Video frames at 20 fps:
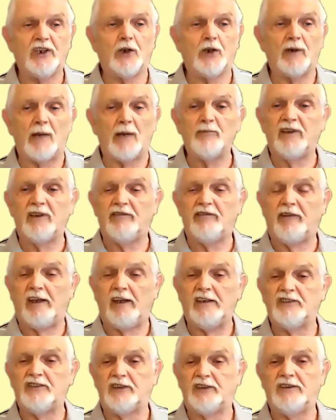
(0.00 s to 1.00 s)

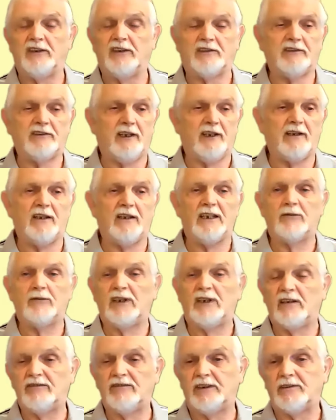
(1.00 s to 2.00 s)
amplifiers in your telly or
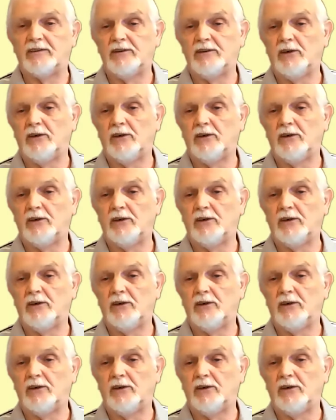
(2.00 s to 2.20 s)
whatever.